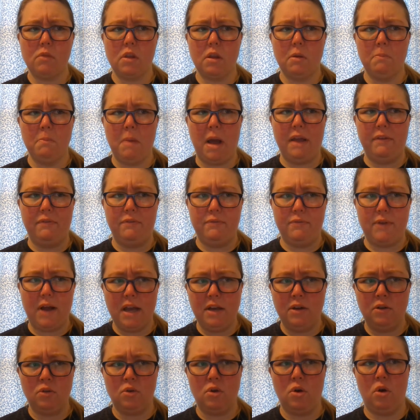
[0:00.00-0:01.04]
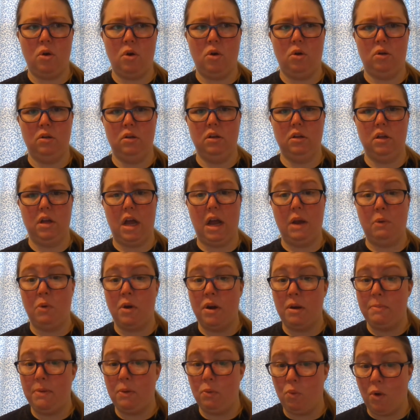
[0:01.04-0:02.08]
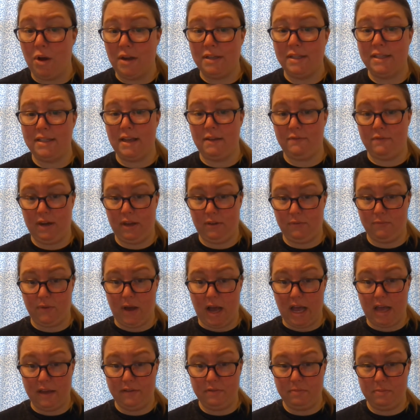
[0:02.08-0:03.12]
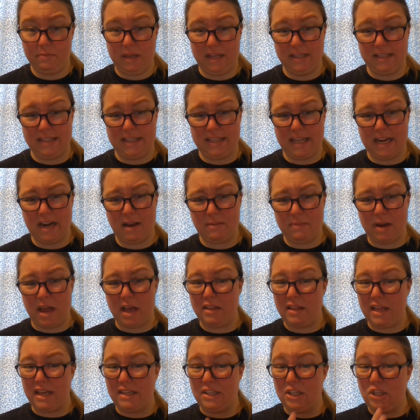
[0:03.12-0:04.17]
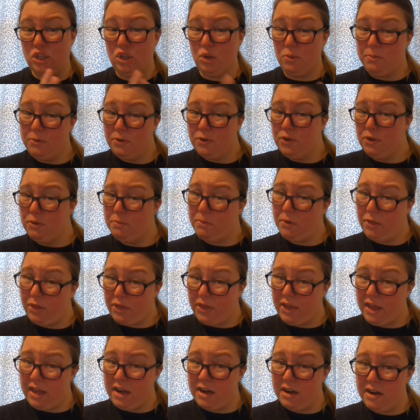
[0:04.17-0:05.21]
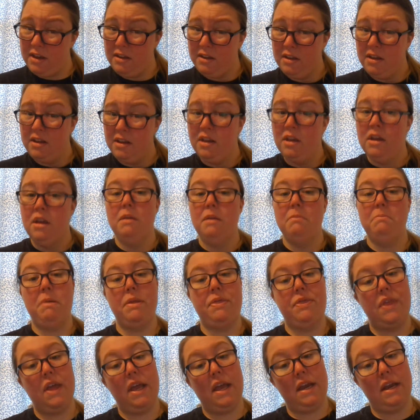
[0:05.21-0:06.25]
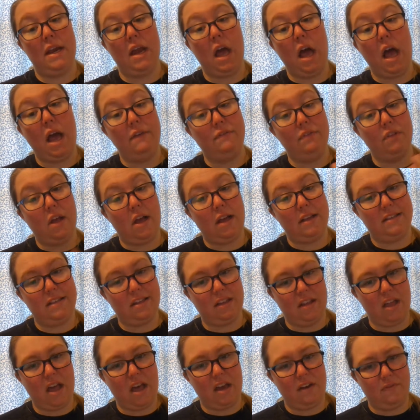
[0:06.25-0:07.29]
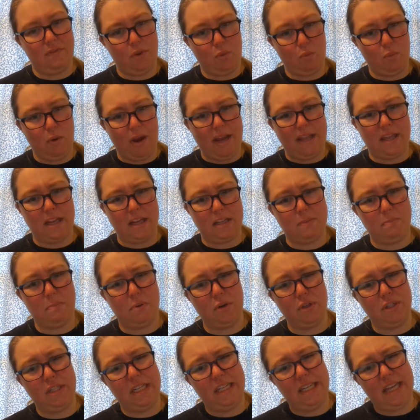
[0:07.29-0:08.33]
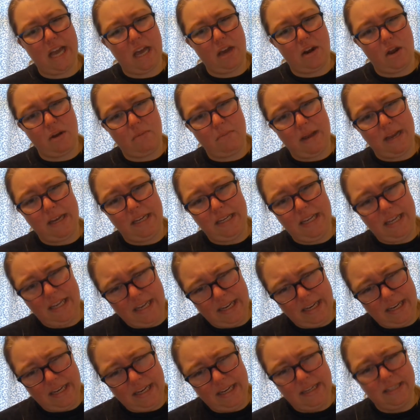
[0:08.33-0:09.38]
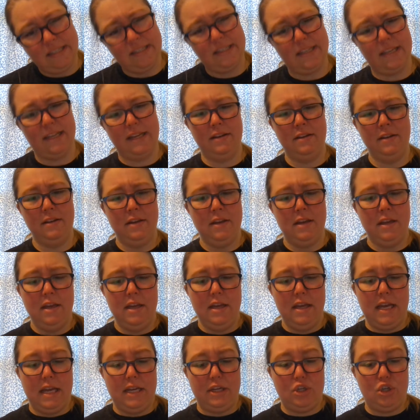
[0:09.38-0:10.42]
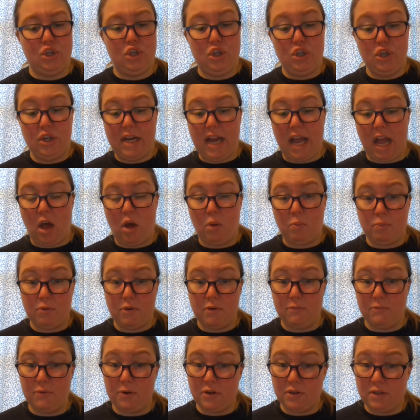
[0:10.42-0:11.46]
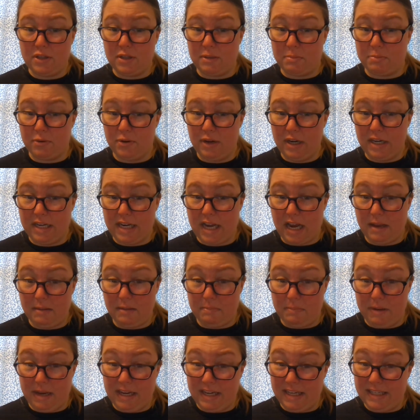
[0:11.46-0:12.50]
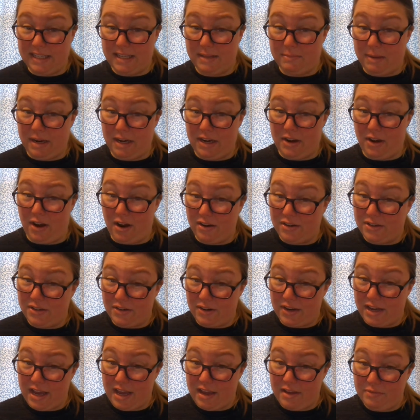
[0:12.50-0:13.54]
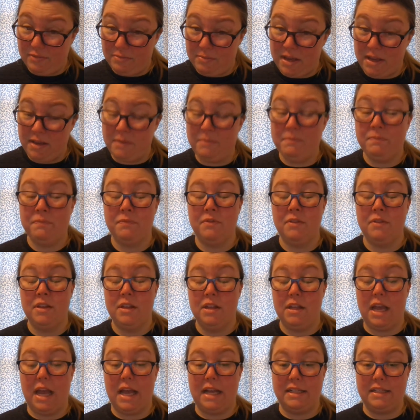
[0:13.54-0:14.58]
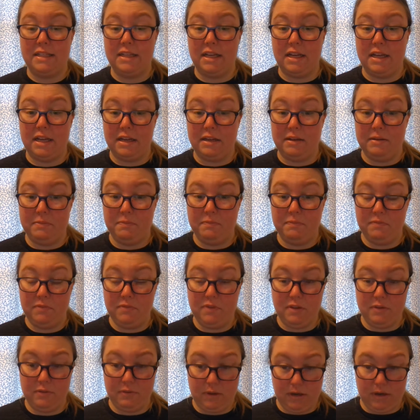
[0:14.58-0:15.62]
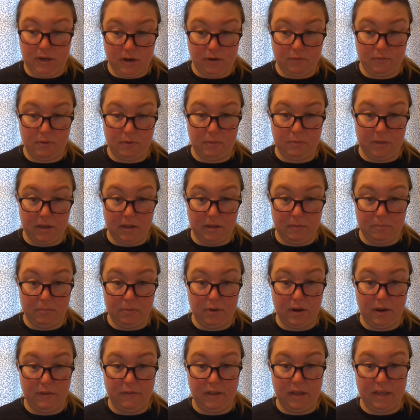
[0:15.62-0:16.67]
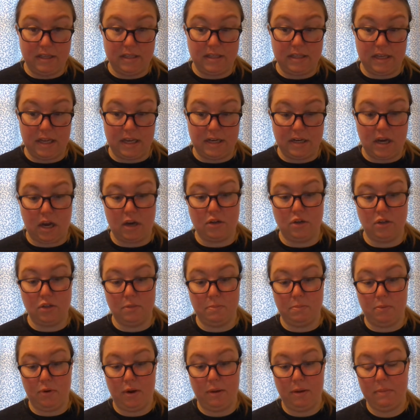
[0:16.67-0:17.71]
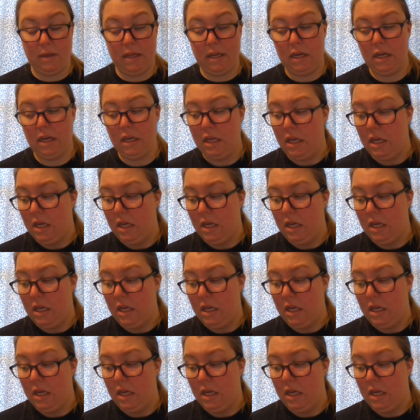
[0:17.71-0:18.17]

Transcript: My final goal, I want to be 175 because then I'm not like super, super thin, but then I've lost a lot of the weight that's pushing down on my knees, and it should help reverse the pre-diabetes that my doctor gave me as from the previous doctor's appointment.